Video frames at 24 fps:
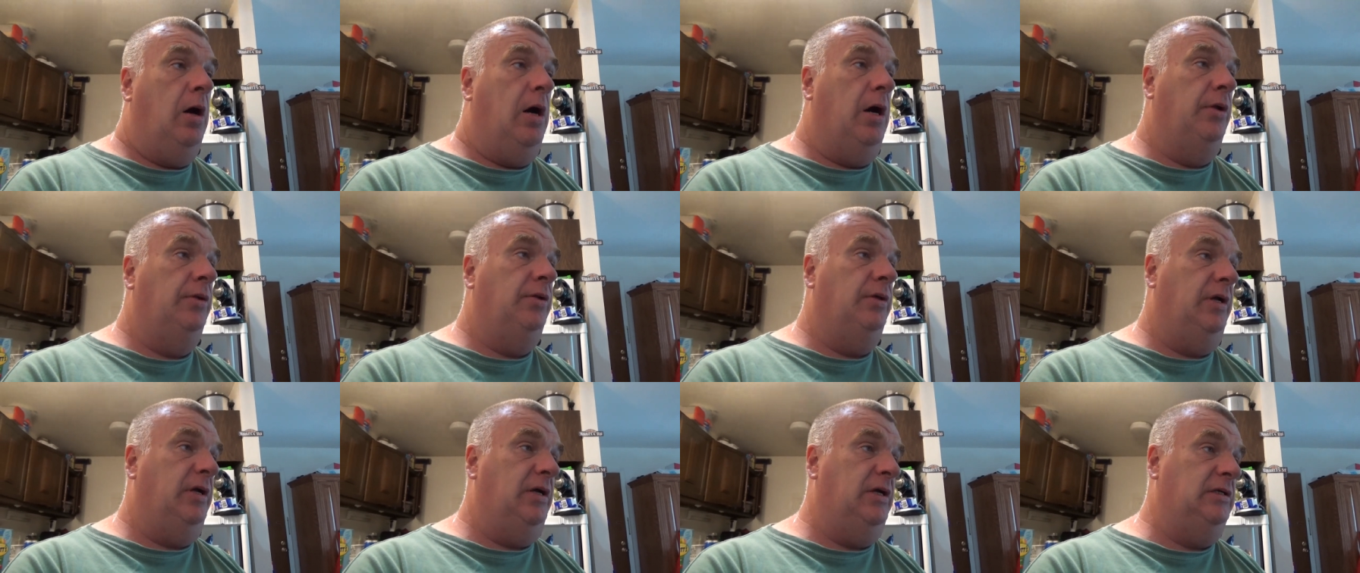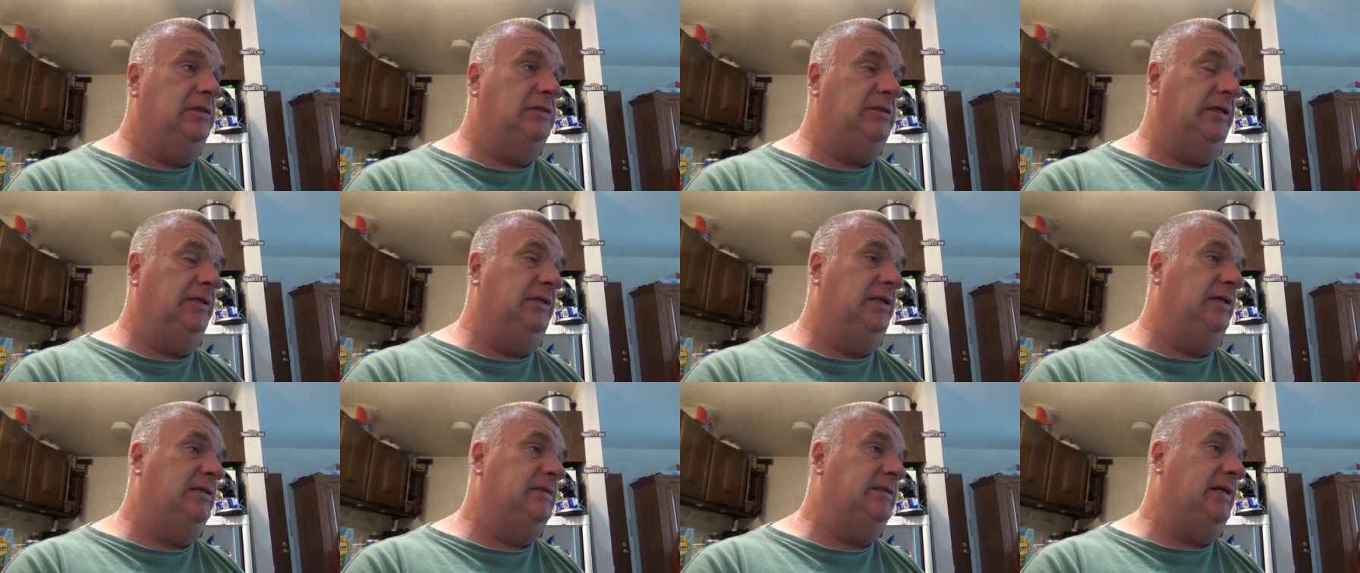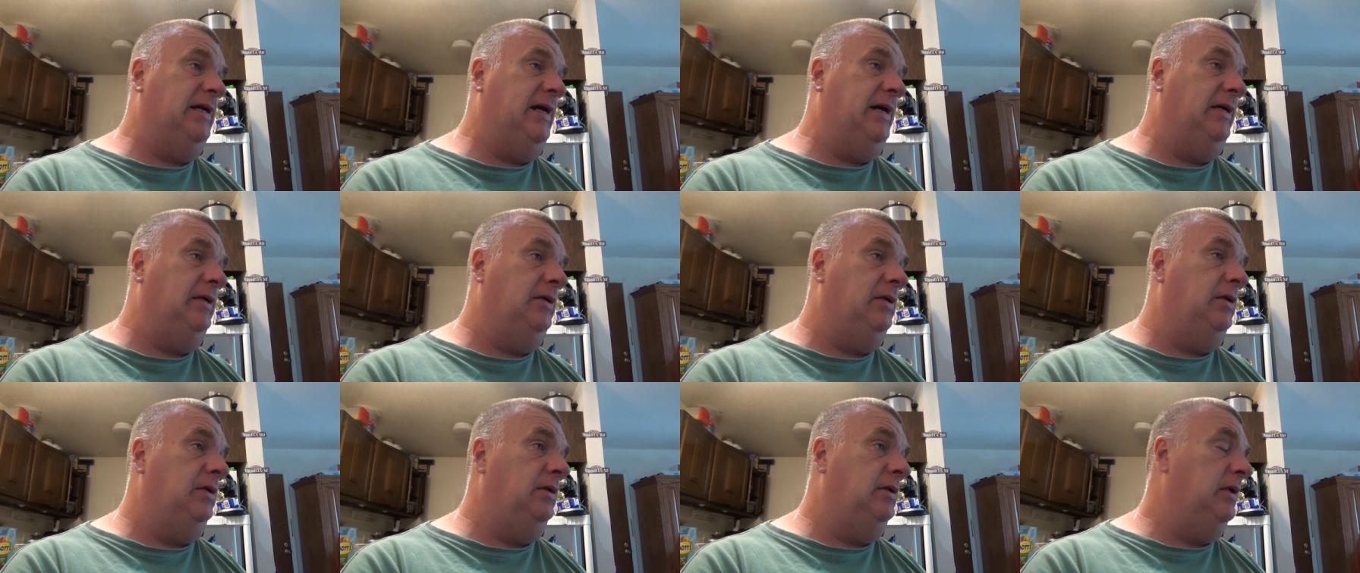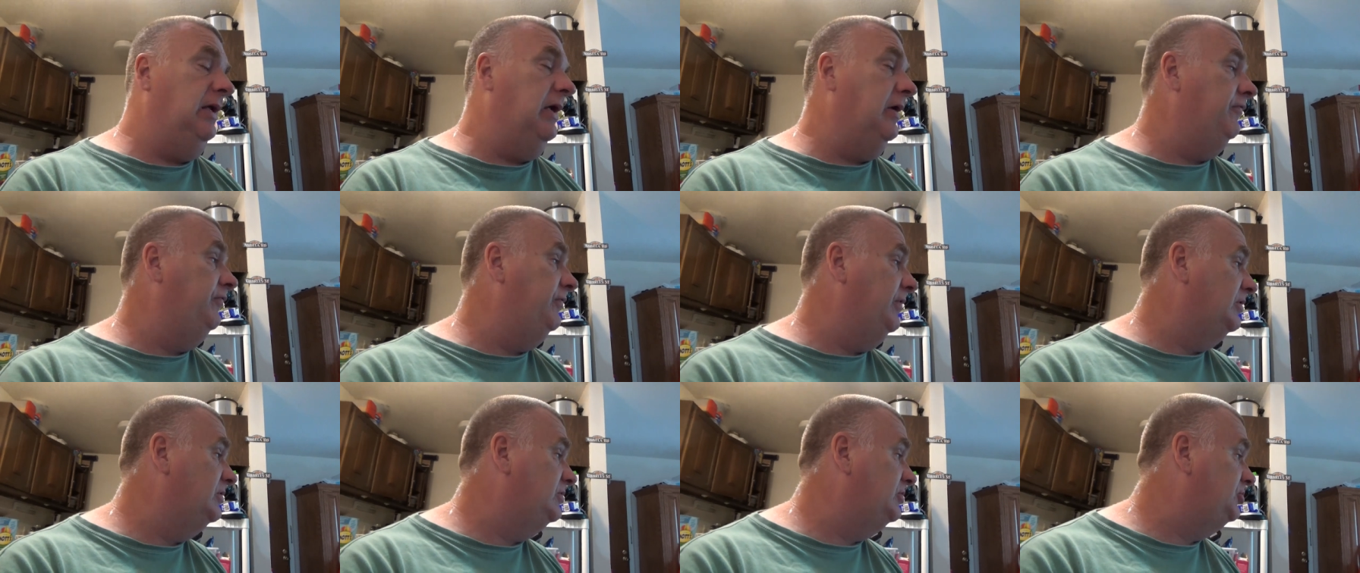Unless I decided
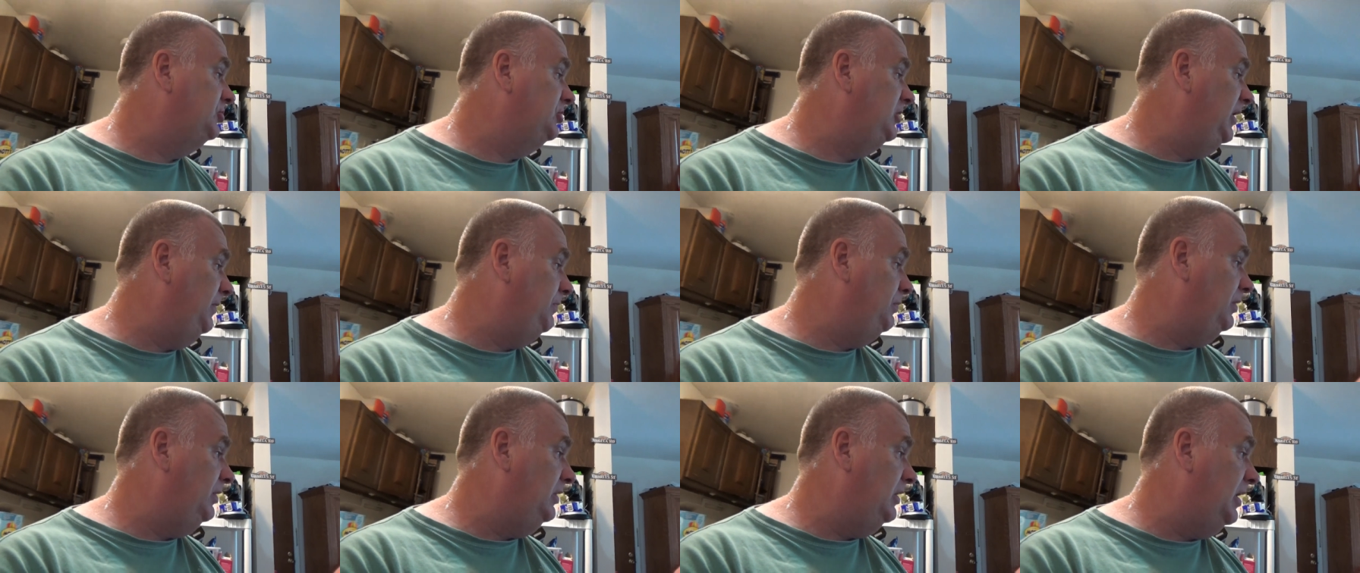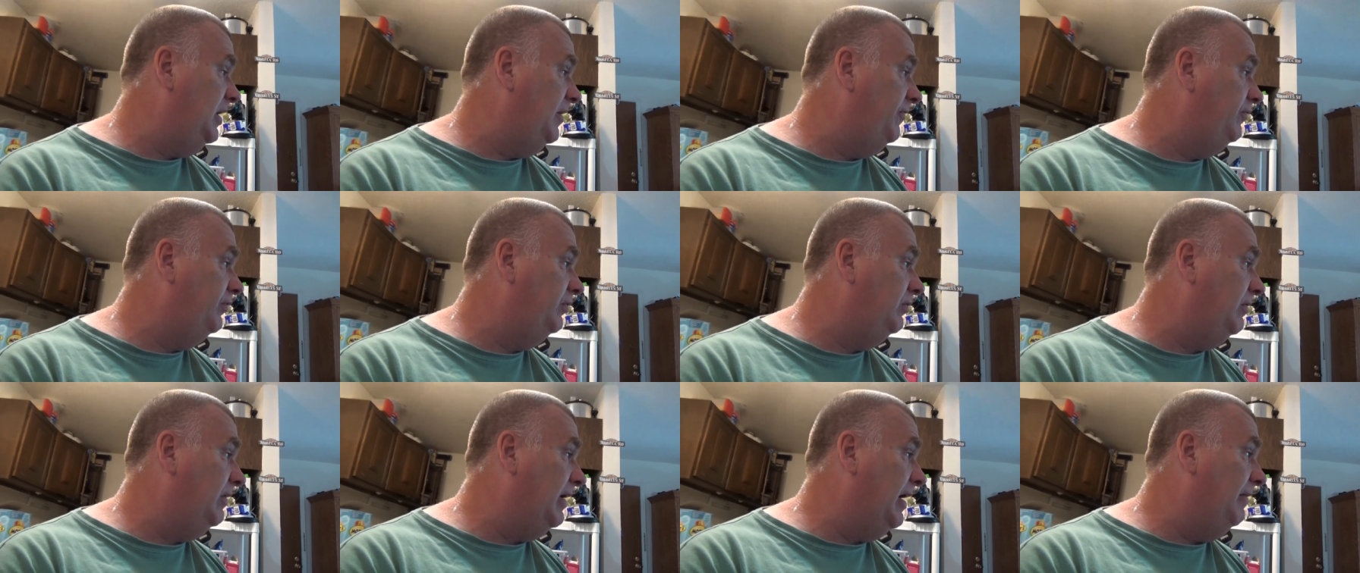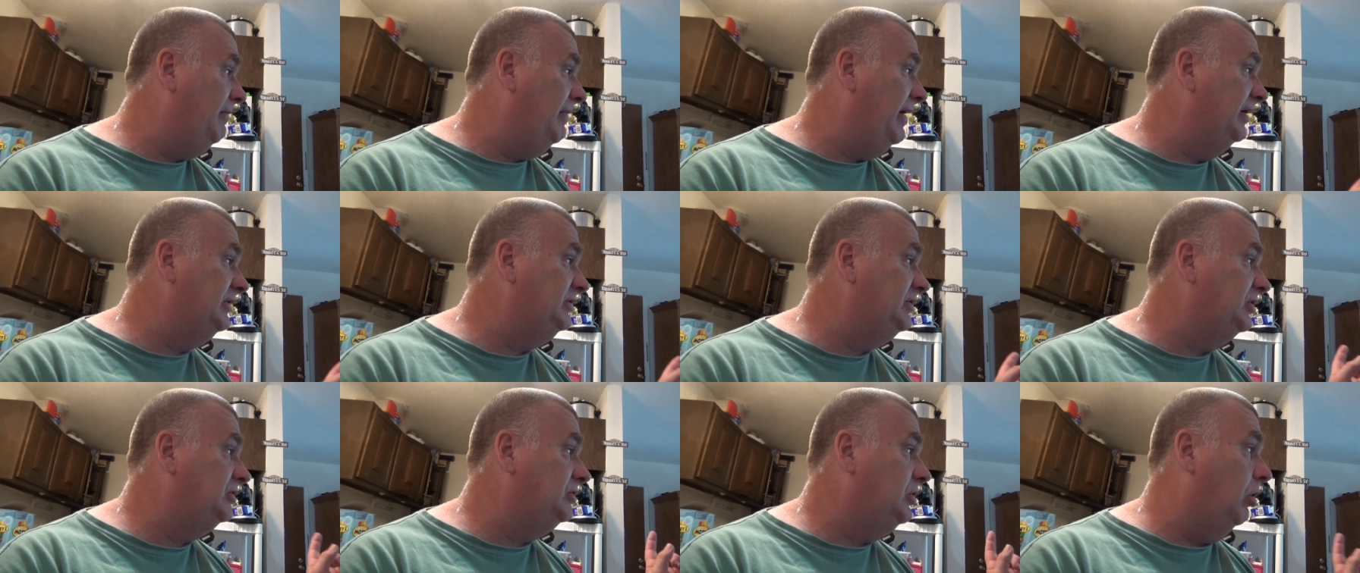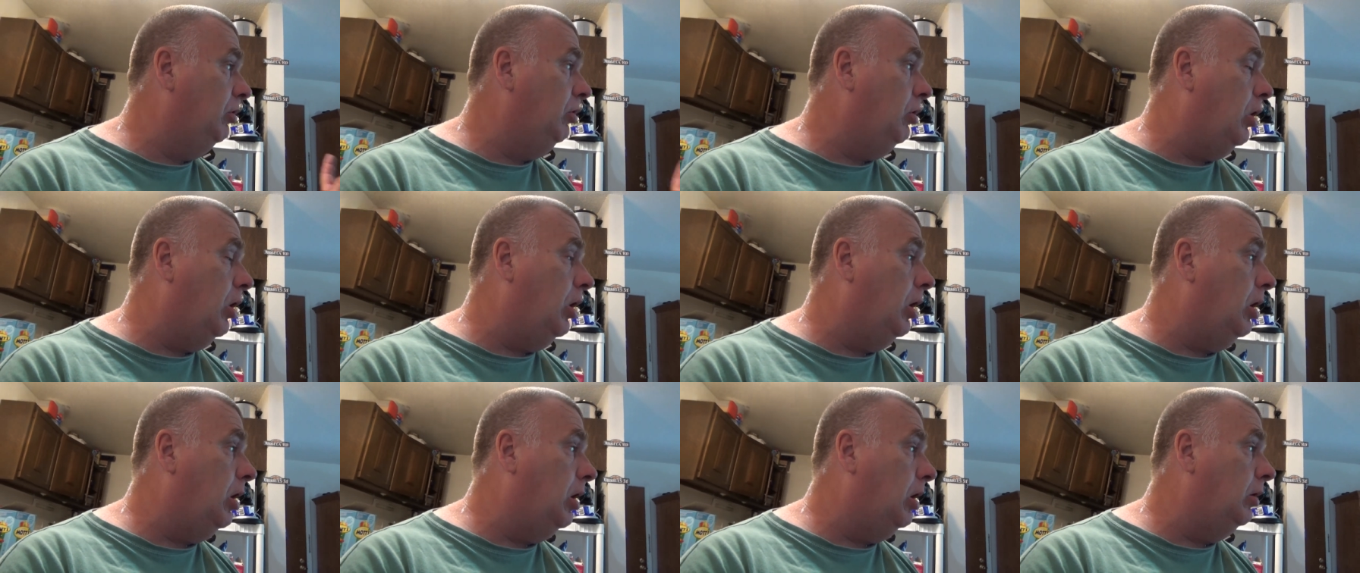if it's cheap enough, I might just go
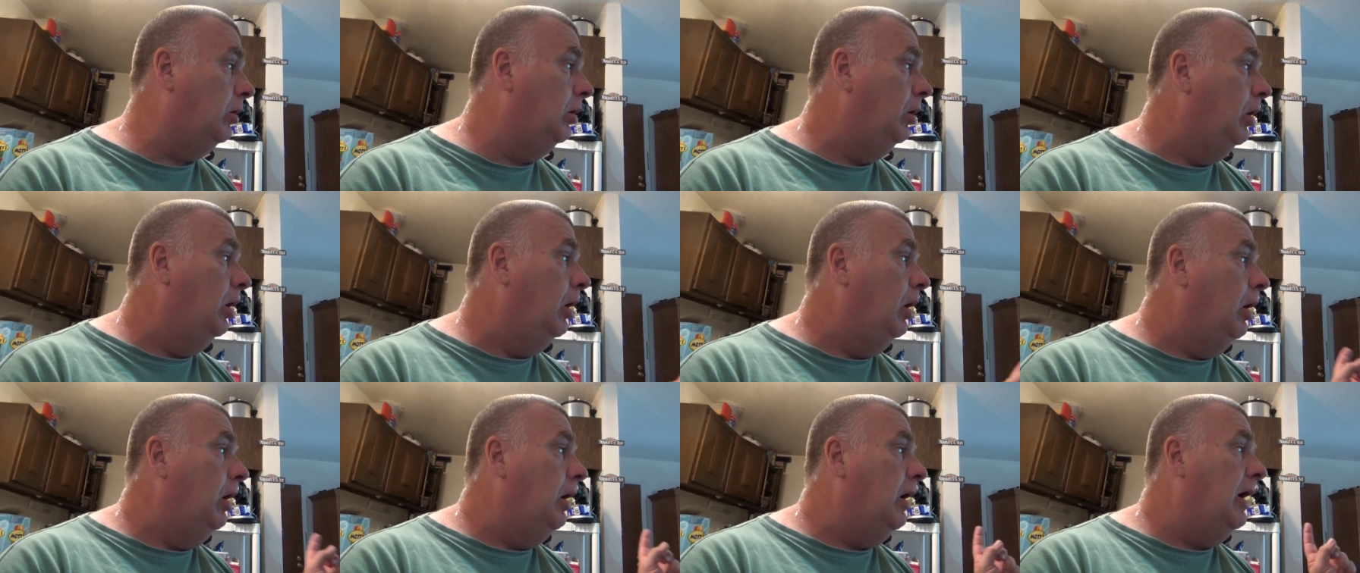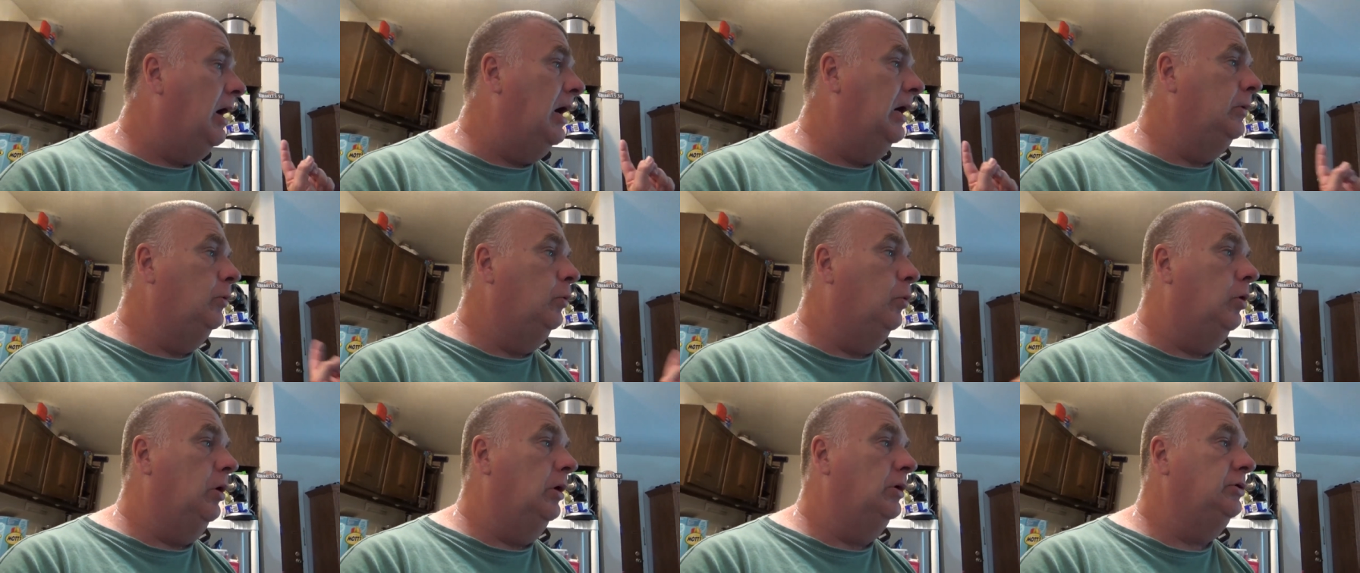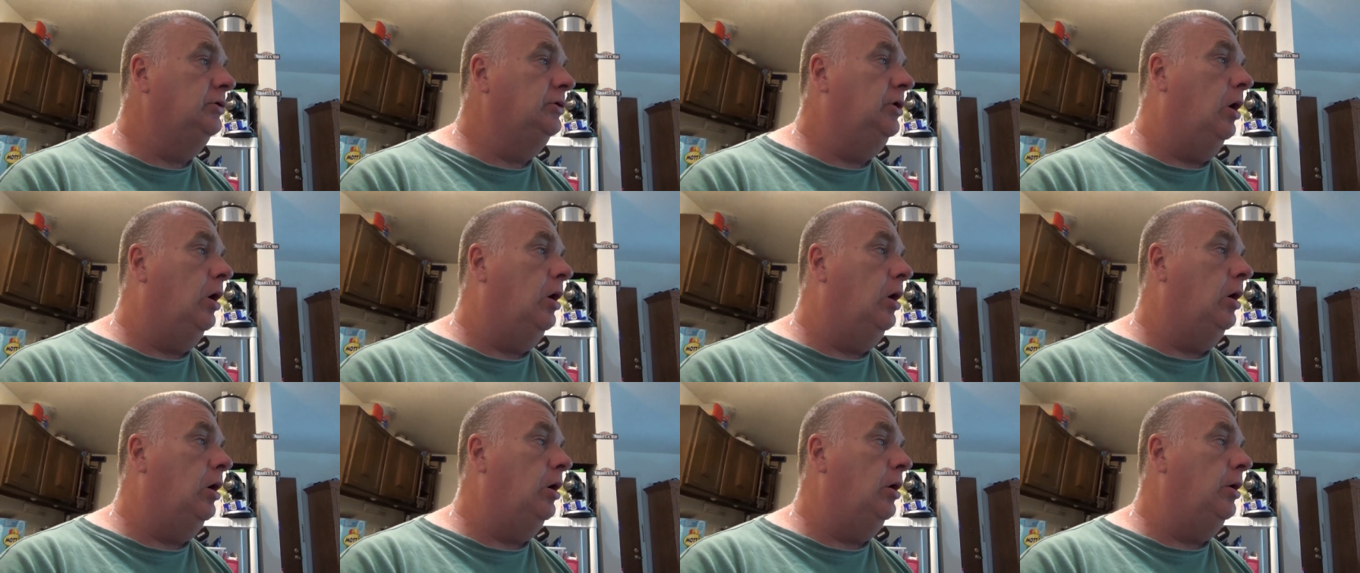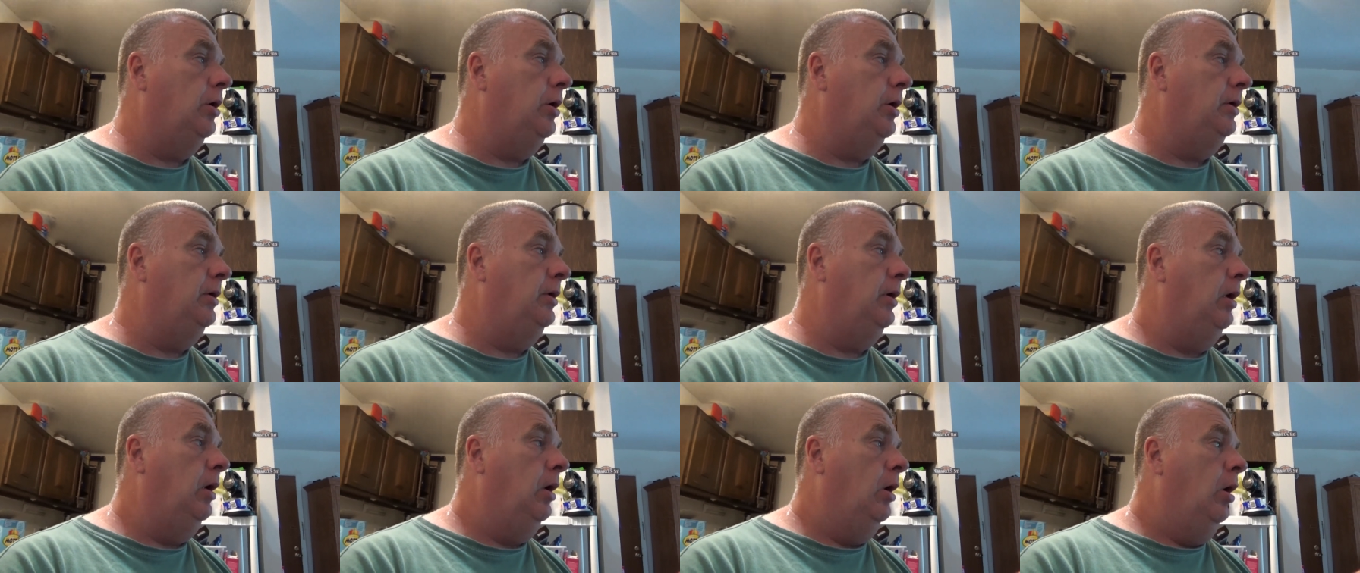all on one
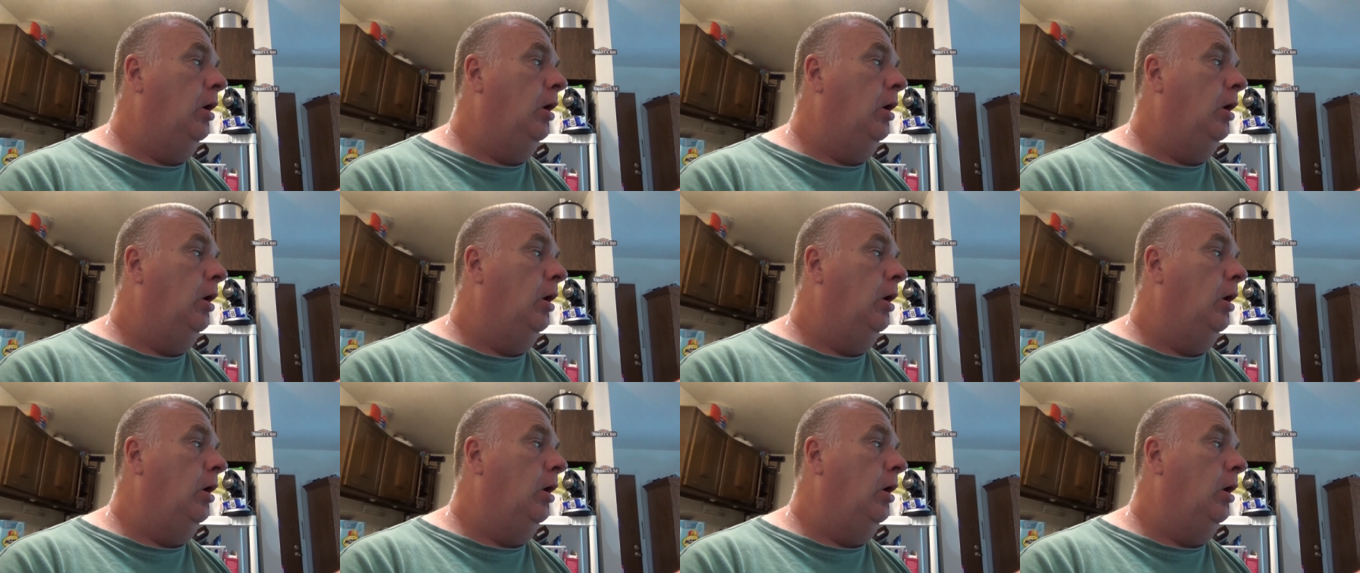card,